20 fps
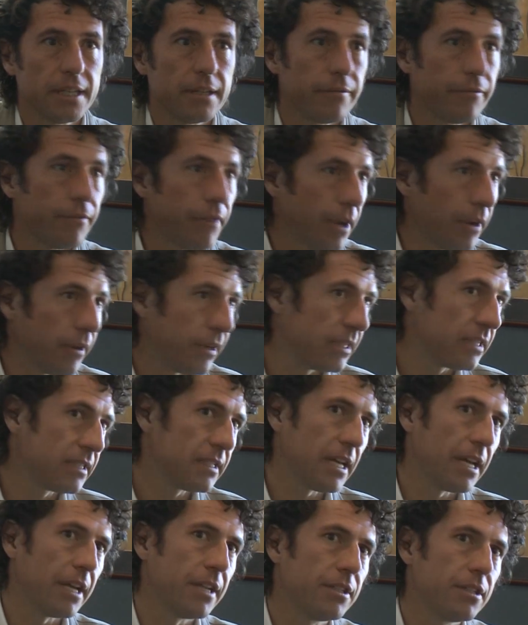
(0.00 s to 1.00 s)
in various
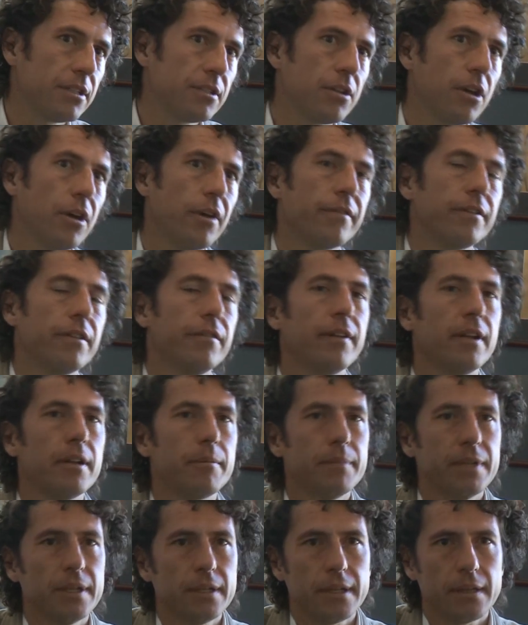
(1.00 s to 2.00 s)
stages of
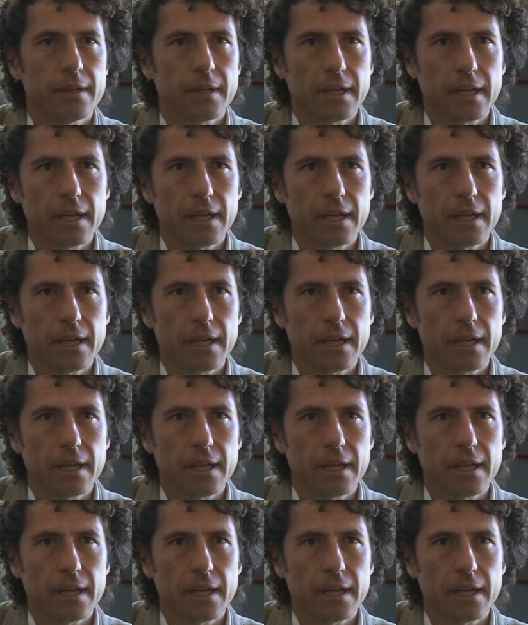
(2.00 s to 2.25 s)
development in the